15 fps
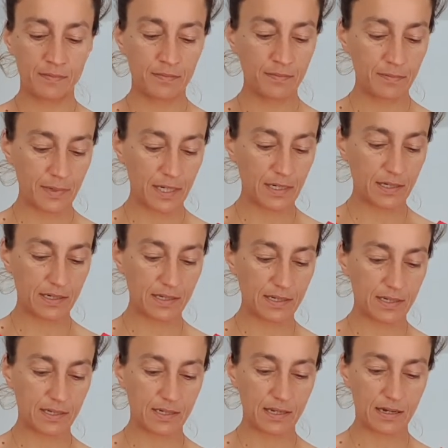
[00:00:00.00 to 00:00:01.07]
Because
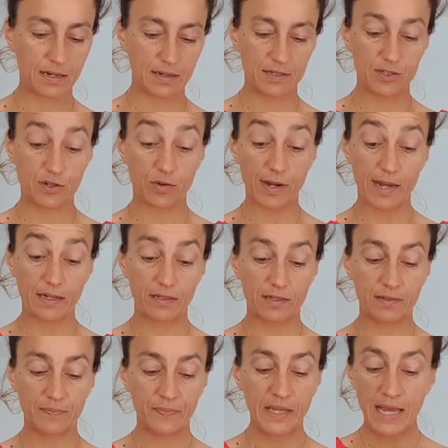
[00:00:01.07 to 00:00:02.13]
it's great.
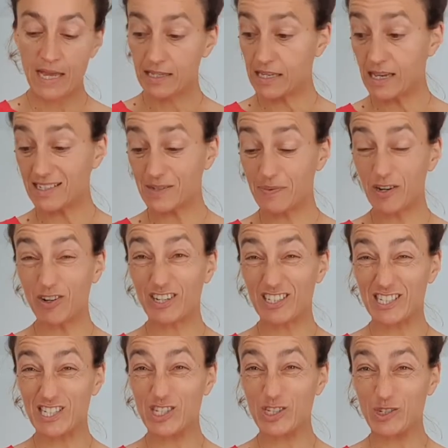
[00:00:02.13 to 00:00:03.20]
Asparagus
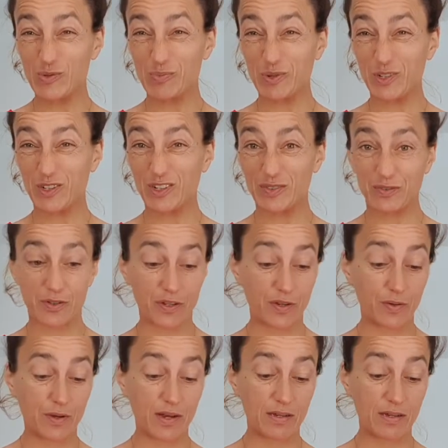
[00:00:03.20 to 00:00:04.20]
is super good for you.